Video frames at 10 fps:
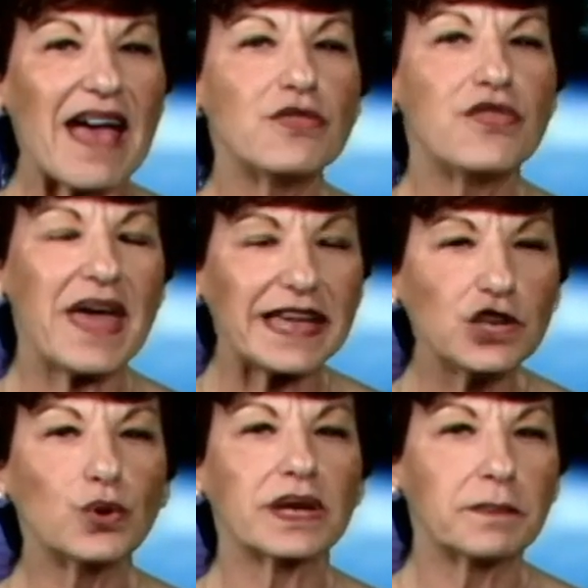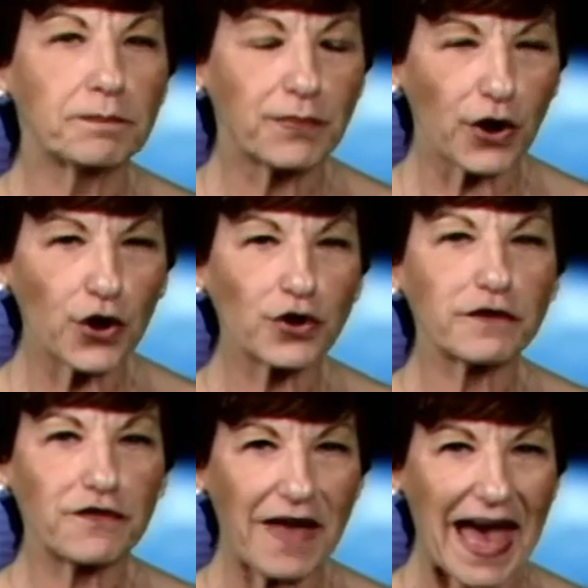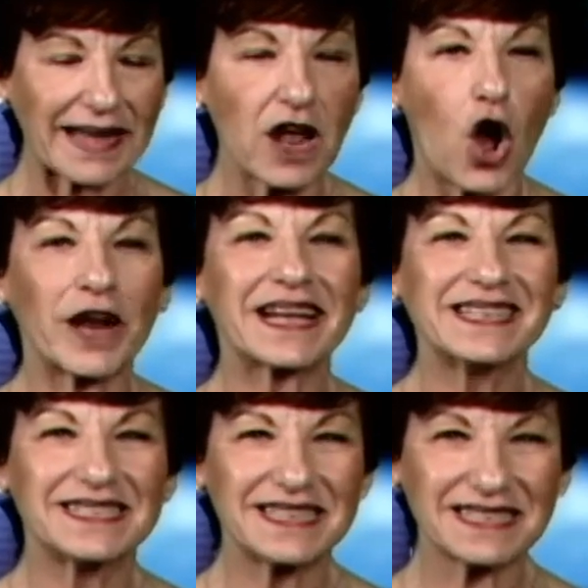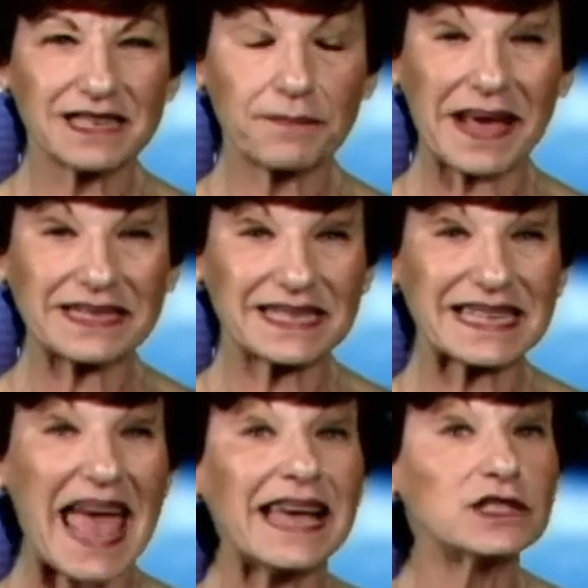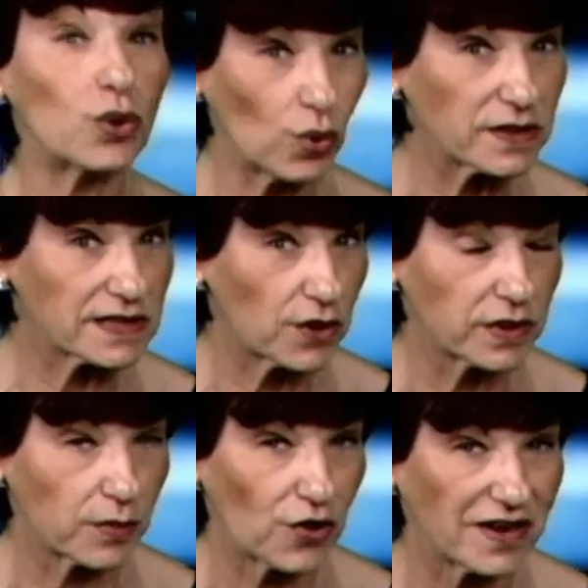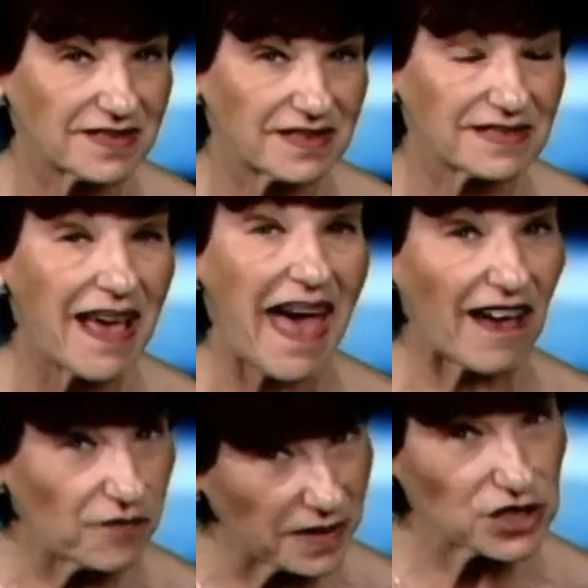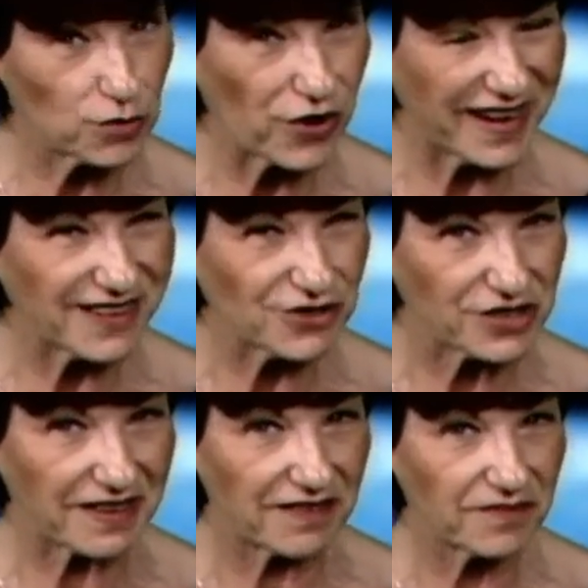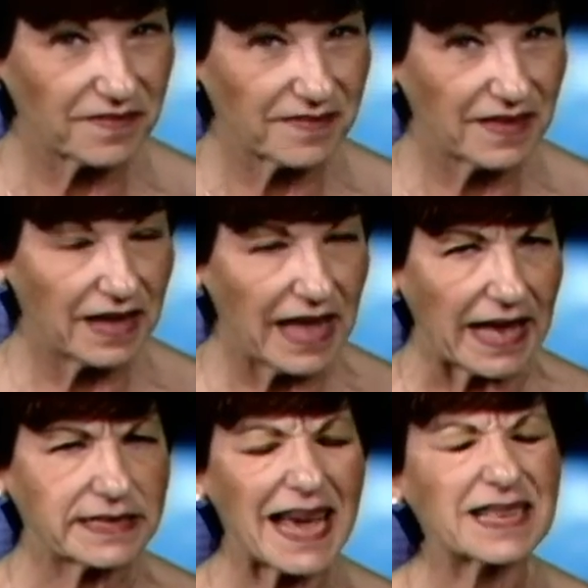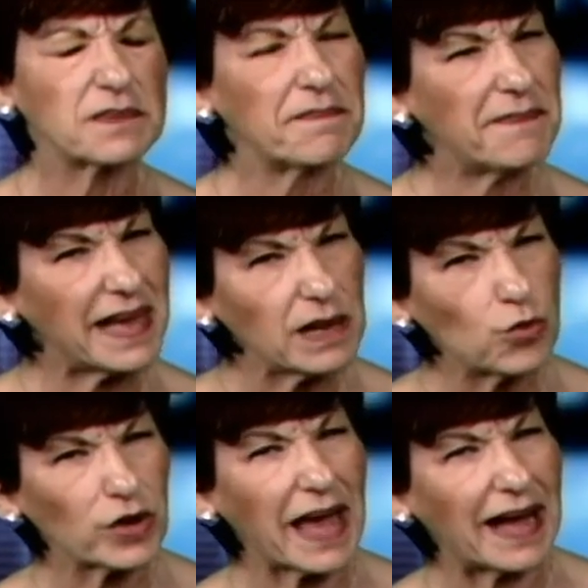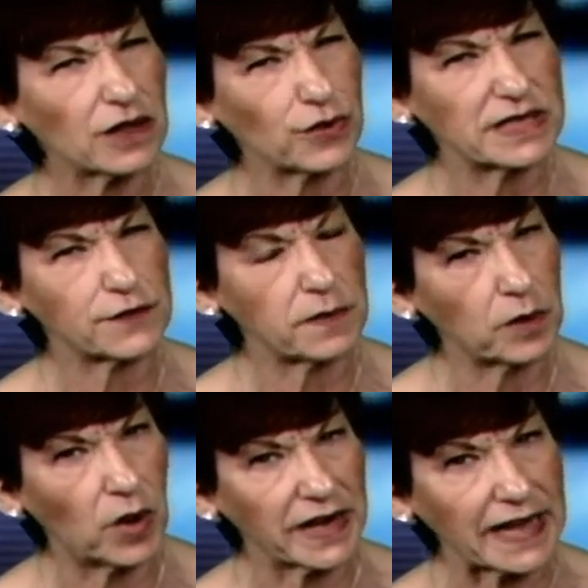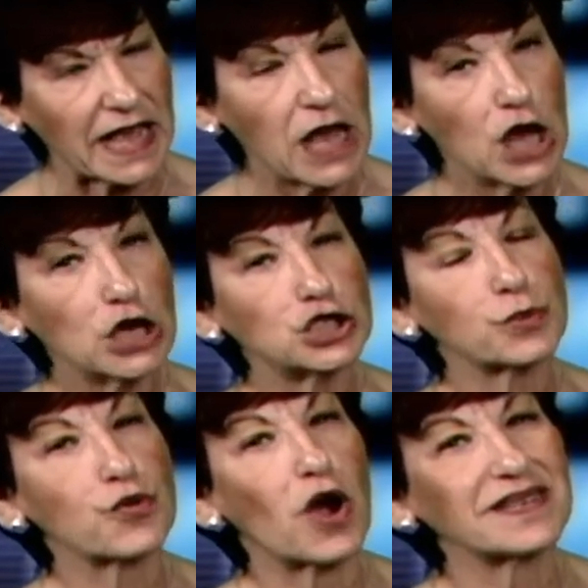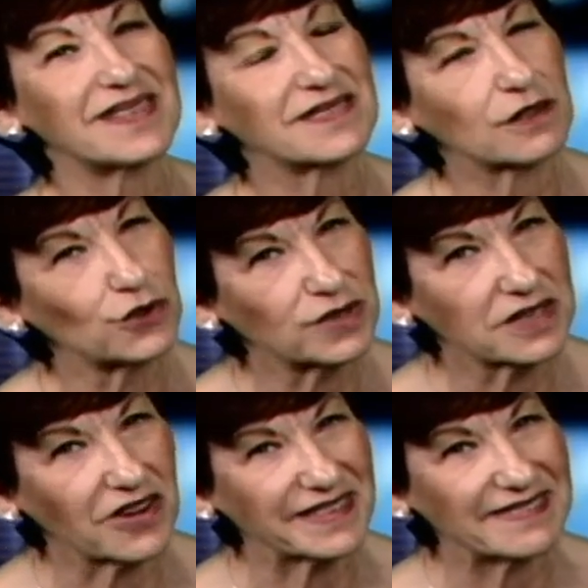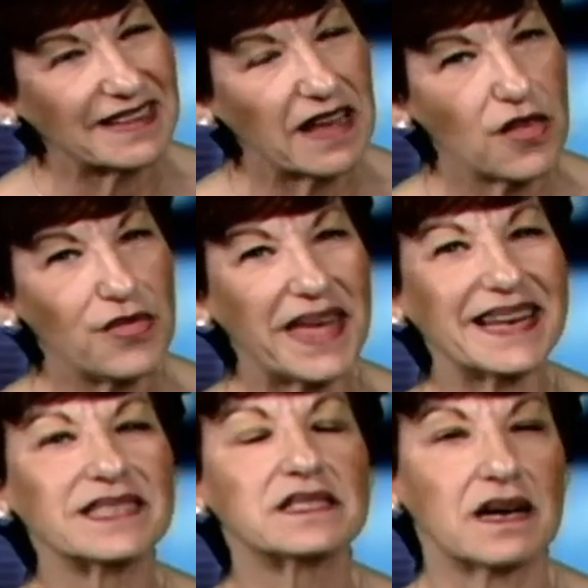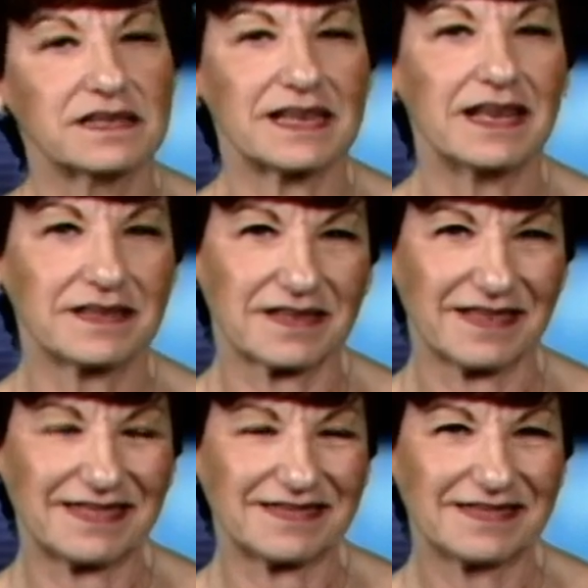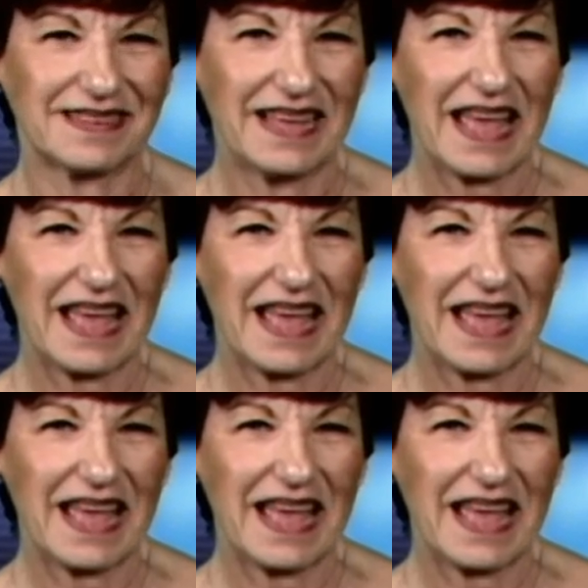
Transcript: And then you can burn fat on a consistent basis and also in the process have much more energy. It takes many more calories from the body to process glucagon than it does insulin.